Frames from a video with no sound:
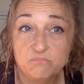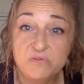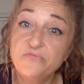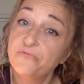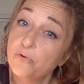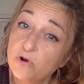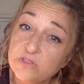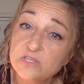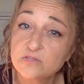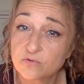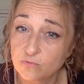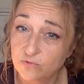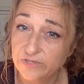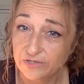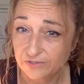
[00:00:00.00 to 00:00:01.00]
before the
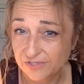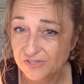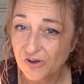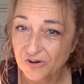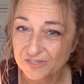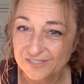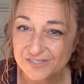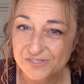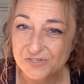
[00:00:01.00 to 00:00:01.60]
school year starts.